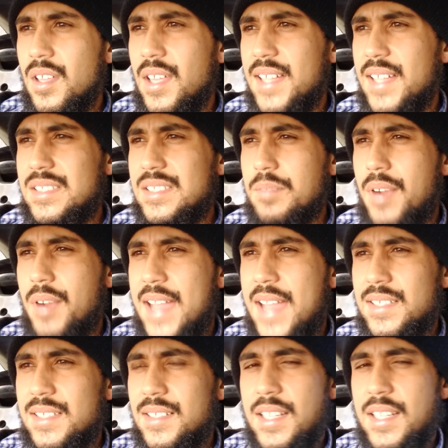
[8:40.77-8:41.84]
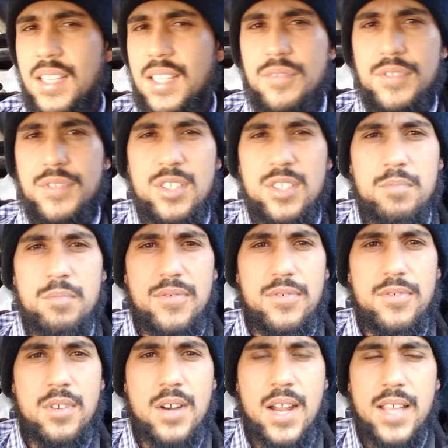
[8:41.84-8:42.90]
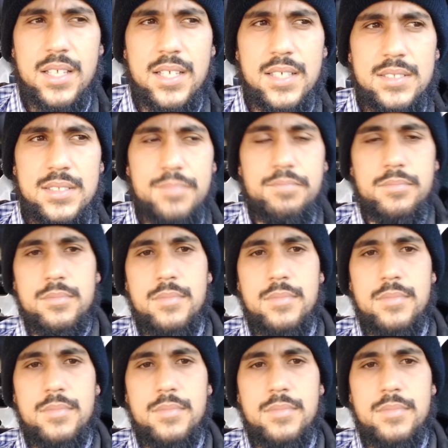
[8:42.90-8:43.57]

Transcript: And surprisingly enough, you know, before I, because